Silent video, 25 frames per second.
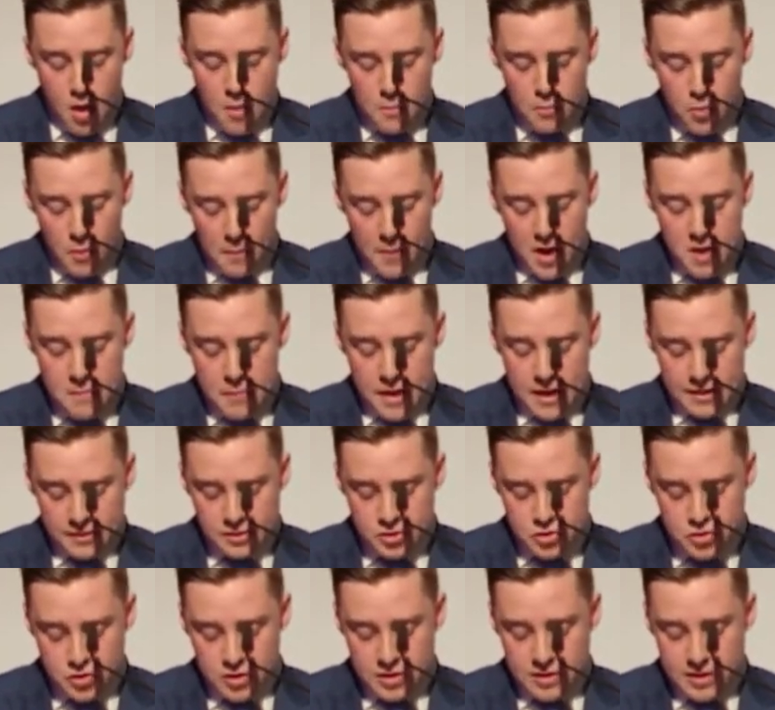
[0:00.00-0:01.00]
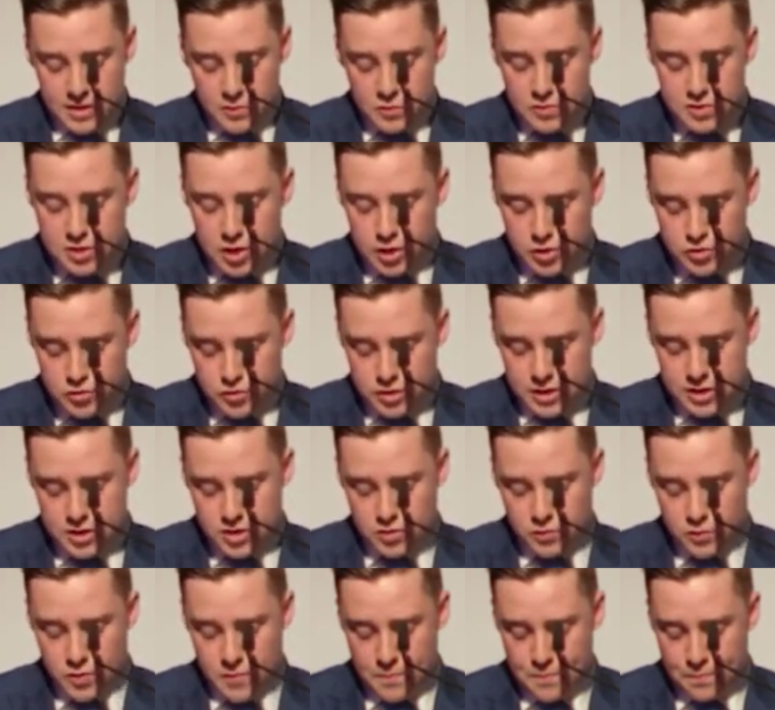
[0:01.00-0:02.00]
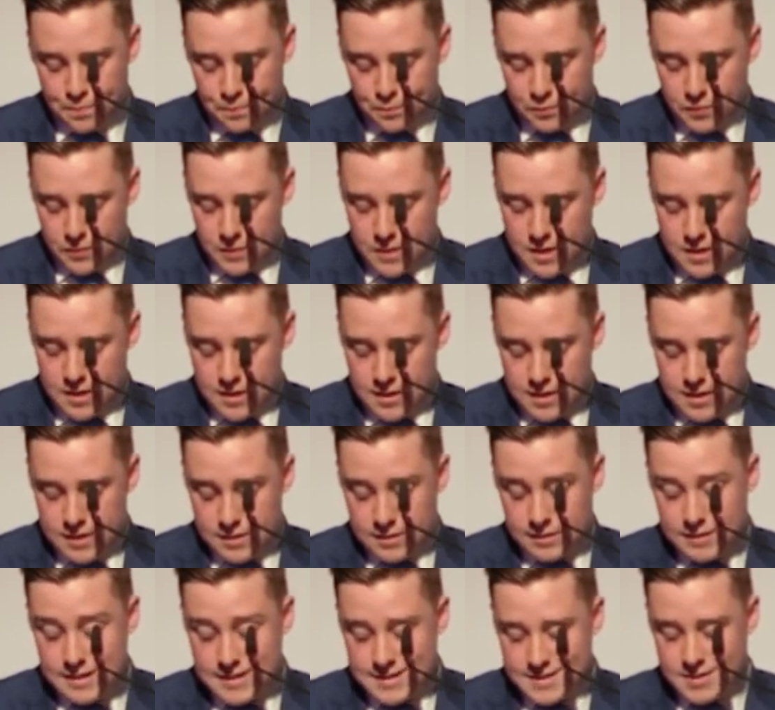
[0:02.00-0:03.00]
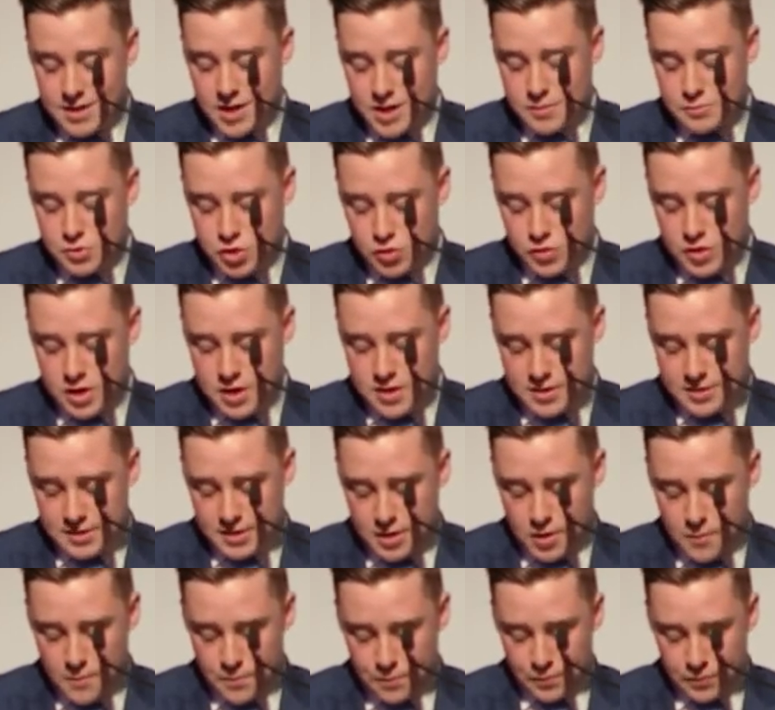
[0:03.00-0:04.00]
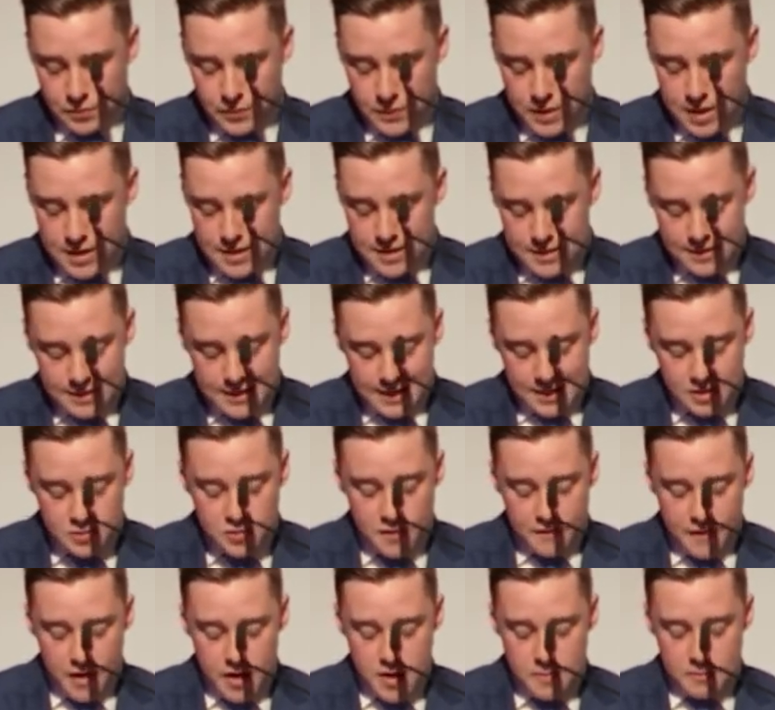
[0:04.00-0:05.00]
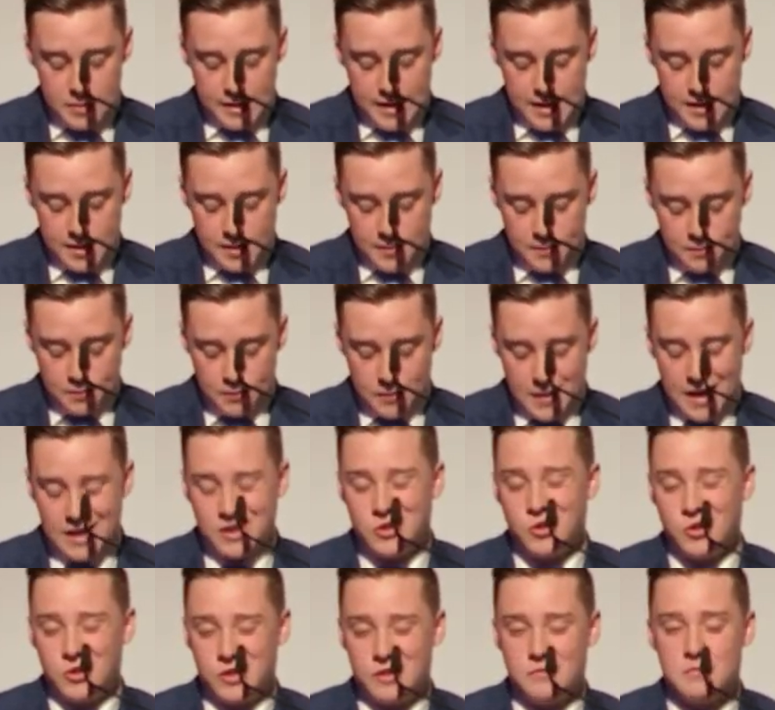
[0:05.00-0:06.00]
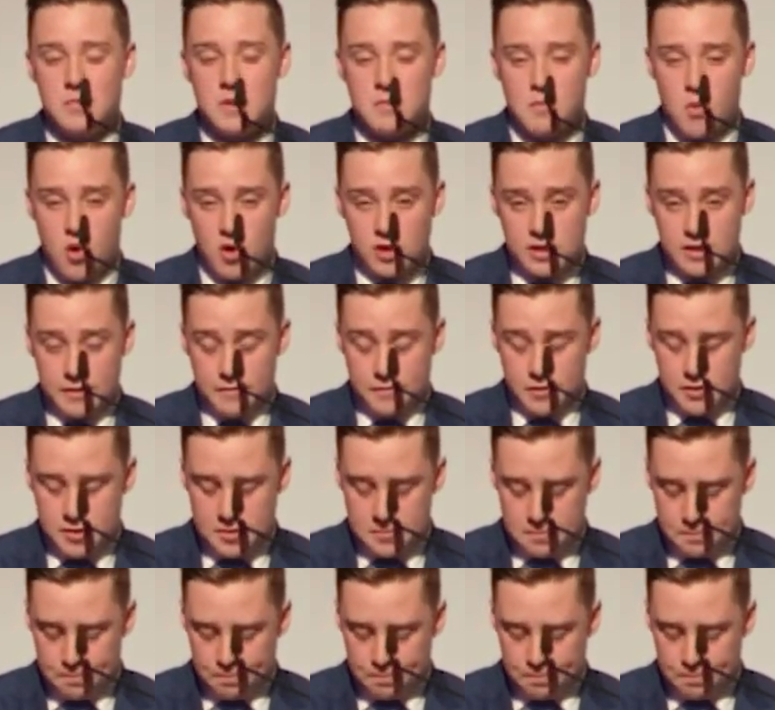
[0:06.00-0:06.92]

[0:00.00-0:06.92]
But my path to Trinity was not a traditional one. This time, 2 years ago, things were very bleak and couldn't have been more different.